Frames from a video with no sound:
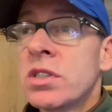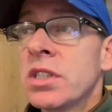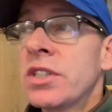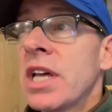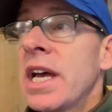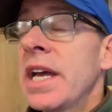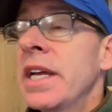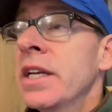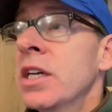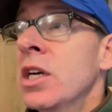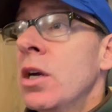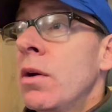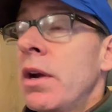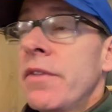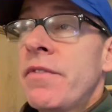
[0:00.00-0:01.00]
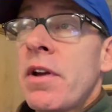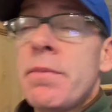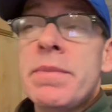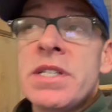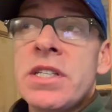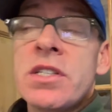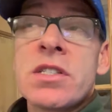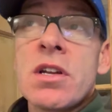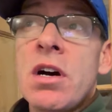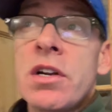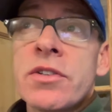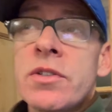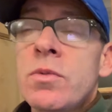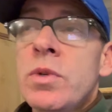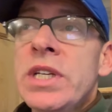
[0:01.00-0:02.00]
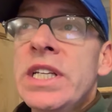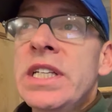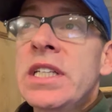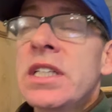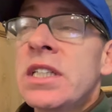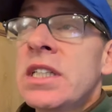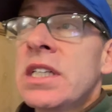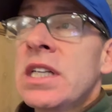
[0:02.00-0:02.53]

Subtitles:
today. Had a very busy start of the week.